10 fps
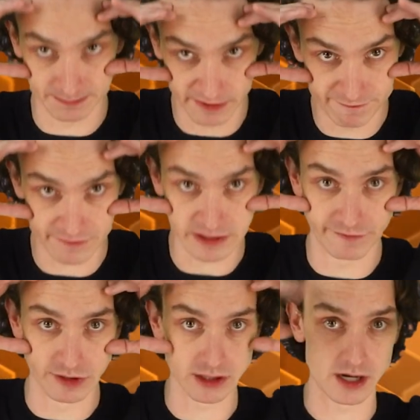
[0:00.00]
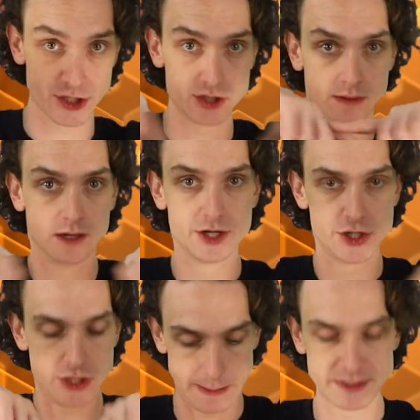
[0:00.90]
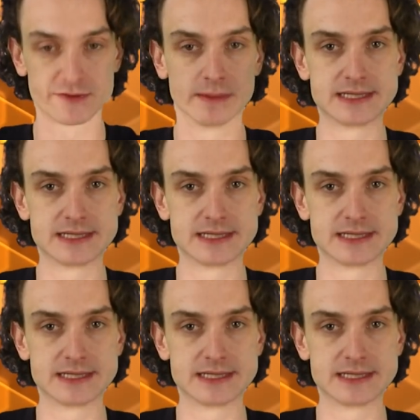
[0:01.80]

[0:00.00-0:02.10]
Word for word: fifty foot long sh ships from